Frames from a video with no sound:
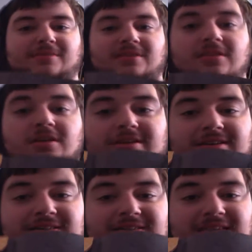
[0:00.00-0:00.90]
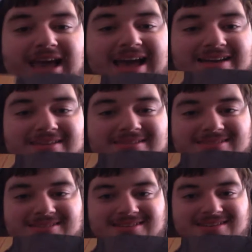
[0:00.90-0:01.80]
Look at that.
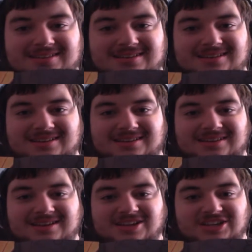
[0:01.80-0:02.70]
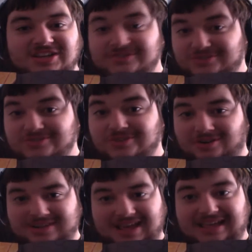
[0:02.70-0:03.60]
You do
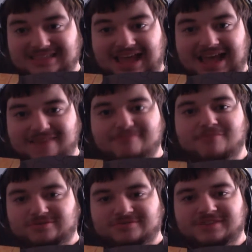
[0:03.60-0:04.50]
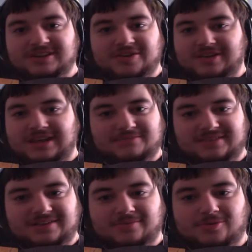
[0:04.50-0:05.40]
not get that in modern video games
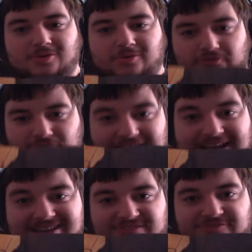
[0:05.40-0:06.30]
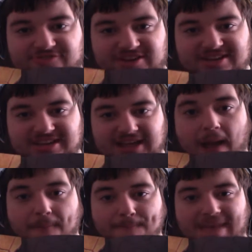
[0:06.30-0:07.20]
anymore. That is freaking
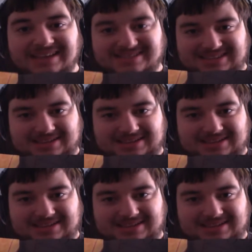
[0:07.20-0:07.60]
amazing.